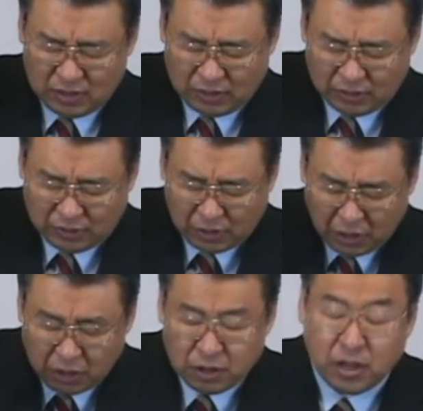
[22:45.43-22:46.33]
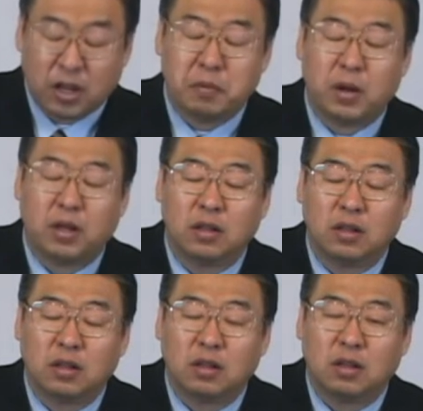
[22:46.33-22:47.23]
1
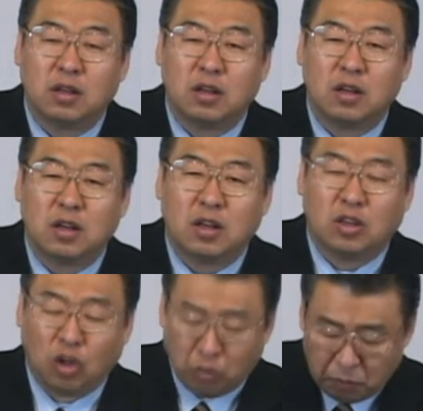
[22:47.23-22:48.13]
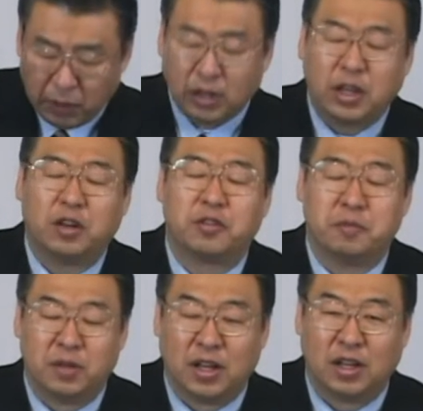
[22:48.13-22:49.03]
Thessalonians chapter 5, verse
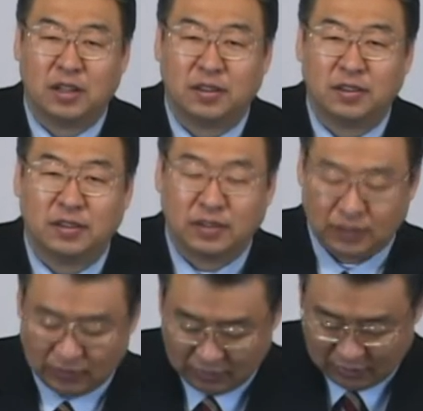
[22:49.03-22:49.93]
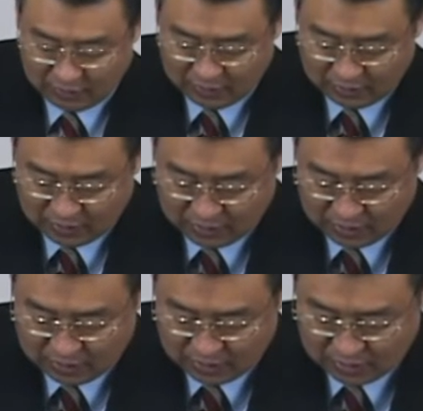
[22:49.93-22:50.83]
22.
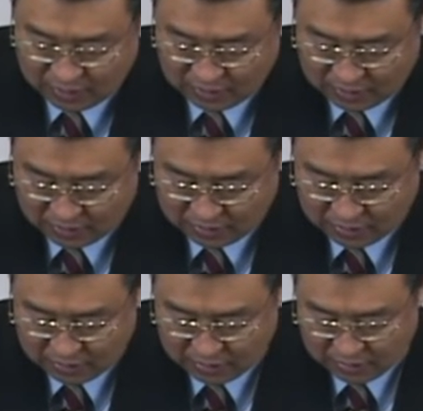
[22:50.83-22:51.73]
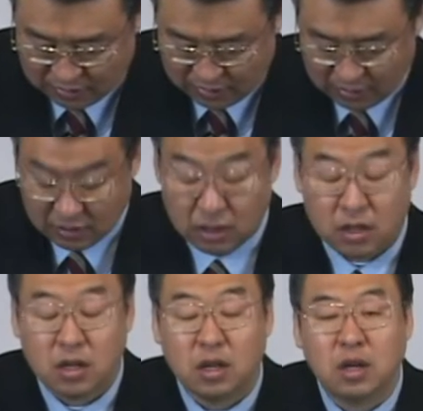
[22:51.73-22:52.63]
We must avoid
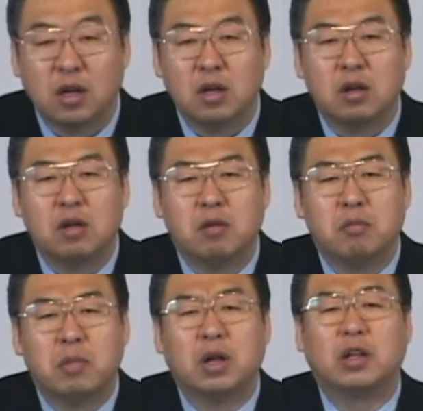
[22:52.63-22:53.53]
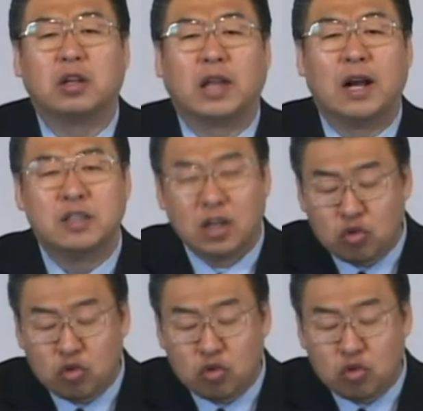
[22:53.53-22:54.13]
every kind of evil.